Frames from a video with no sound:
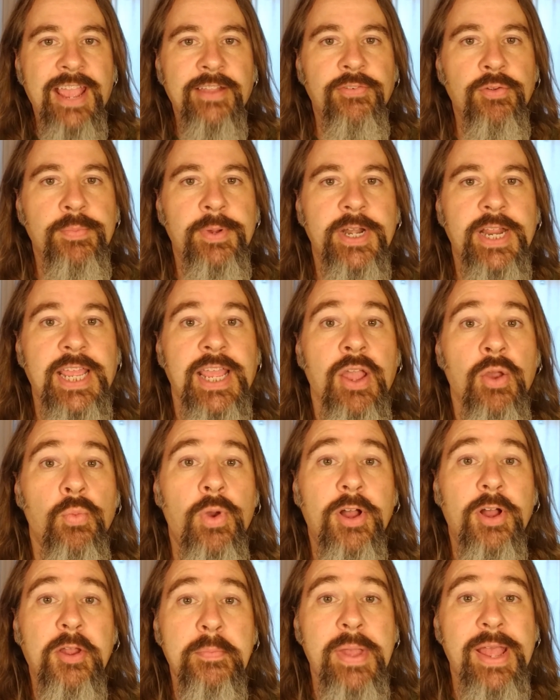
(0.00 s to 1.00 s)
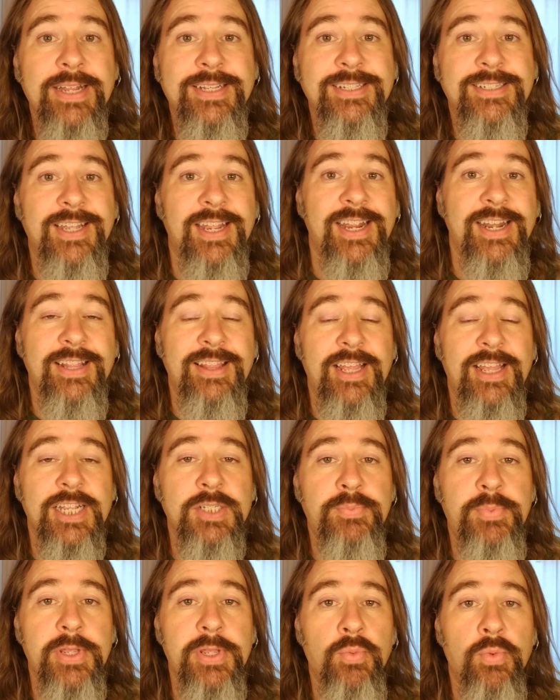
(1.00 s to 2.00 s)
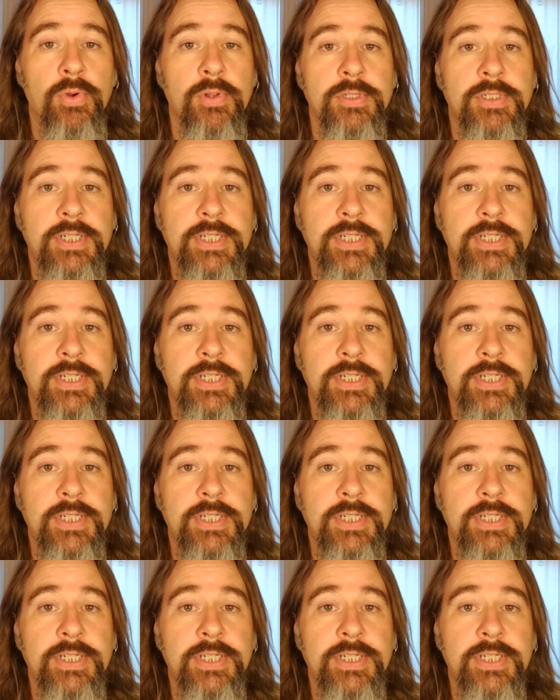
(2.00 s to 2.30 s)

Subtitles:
everybody, welcome back to Tiny Lion's Big World.